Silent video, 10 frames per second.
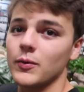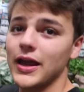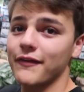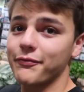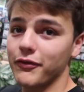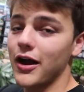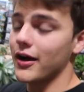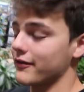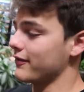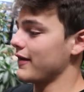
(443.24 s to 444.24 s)
We have
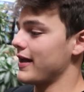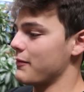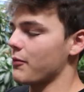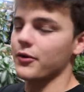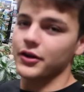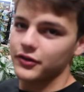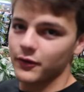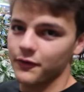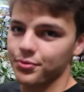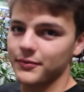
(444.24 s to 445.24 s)
rocks, and what we're going to do
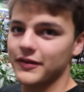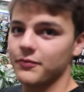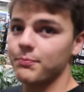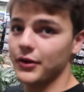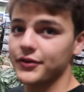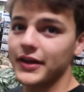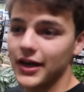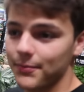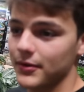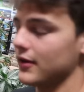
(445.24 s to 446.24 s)
is pretty much build it
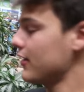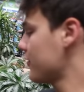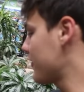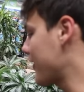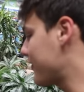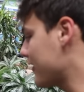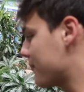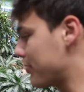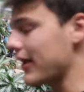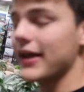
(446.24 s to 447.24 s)
up so that these
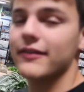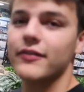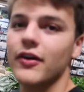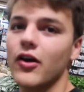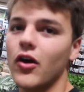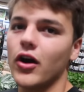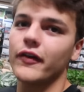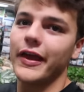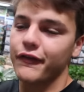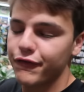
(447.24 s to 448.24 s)
plants
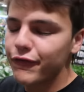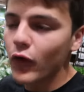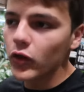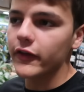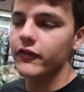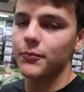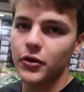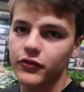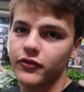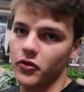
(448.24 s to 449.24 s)
aren't like fully
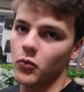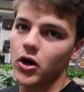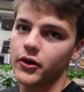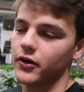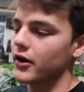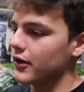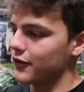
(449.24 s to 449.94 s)
submerged water.